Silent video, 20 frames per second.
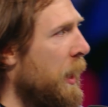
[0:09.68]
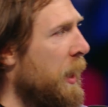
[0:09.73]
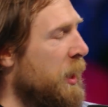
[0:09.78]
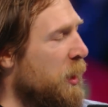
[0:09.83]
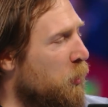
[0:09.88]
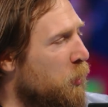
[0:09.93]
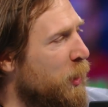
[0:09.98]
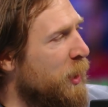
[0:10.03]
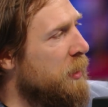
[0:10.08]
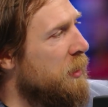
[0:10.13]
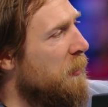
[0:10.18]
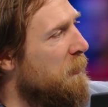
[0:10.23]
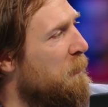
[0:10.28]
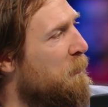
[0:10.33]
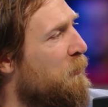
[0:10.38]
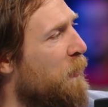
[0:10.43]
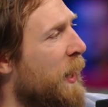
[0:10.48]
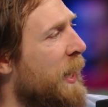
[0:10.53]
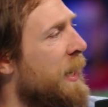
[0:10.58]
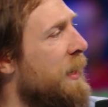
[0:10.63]
You need to
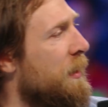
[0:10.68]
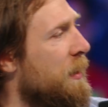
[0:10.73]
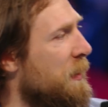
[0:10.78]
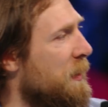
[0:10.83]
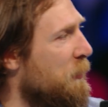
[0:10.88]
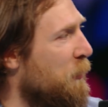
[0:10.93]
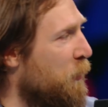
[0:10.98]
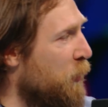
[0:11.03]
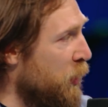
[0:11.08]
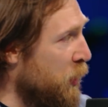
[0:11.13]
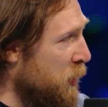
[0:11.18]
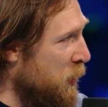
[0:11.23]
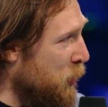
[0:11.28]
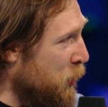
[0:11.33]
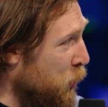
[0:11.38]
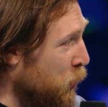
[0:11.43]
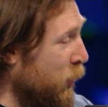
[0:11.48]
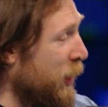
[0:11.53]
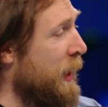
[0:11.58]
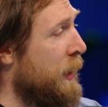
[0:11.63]
fight for your
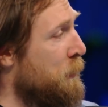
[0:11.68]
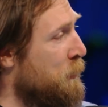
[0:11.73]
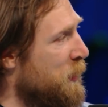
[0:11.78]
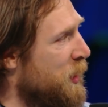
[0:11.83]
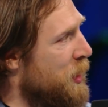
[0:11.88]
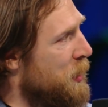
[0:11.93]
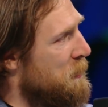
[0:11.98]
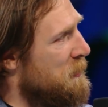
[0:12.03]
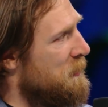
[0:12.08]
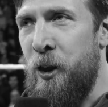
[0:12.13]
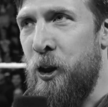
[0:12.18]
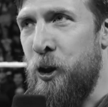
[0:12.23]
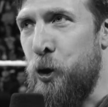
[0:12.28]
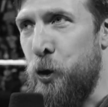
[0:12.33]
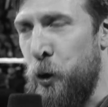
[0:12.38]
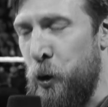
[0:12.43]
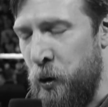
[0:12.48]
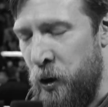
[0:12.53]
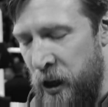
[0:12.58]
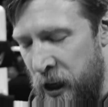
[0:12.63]
dreams. The
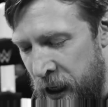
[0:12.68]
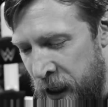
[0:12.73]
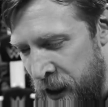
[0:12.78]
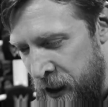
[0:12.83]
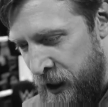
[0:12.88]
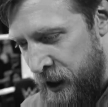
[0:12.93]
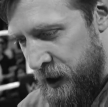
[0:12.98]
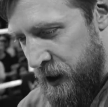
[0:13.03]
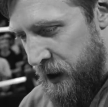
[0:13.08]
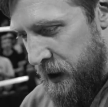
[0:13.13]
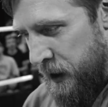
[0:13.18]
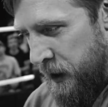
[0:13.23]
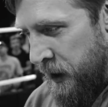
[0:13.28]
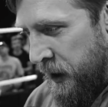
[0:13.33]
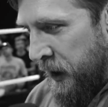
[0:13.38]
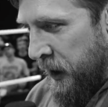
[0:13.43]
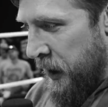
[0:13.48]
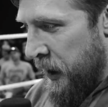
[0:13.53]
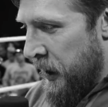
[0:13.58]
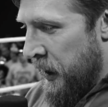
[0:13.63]
truth is,
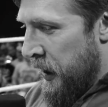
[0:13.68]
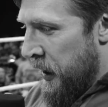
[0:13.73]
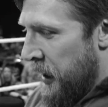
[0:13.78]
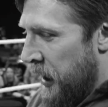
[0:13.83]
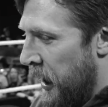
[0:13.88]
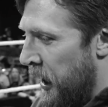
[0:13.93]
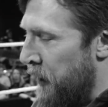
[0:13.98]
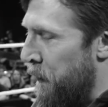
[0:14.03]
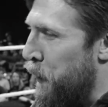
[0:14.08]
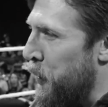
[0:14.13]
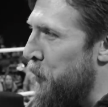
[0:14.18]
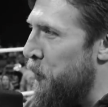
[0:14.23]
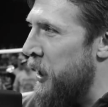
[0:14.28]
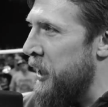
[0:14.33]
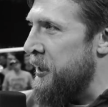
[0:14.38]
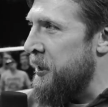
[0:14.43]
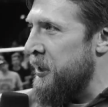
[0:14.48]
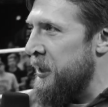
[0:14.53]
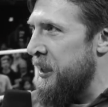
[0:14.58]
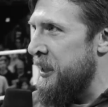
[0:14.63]
I've been
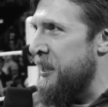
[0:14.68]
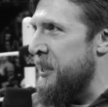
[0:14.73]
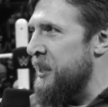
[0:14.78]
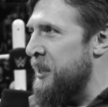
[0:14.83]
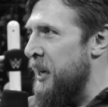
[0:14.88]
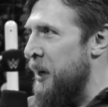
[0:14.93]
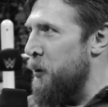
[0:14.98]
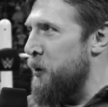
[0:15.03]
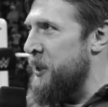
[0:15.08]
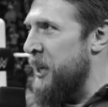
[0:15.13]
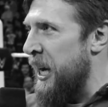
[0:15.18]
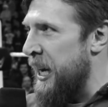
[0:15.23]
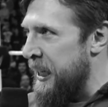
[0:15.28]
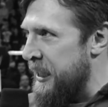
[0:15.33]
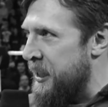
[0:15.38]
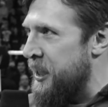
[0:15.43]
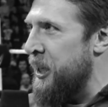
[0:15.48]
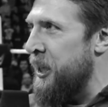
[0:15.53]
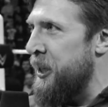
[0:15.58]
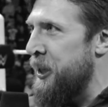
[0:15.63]
wrestling since I was
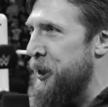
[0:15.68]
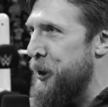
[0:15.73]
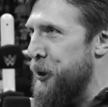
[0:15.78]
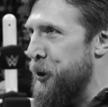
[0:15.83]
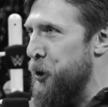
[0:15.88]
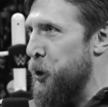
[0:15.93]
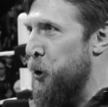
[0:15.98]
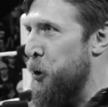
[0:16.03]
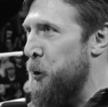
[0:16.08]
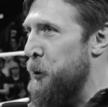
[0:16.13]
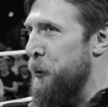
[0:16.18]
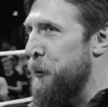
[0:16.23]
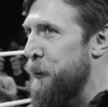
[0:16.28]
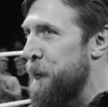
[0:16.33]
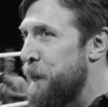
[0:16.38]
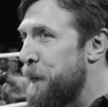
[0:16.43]
18 years old.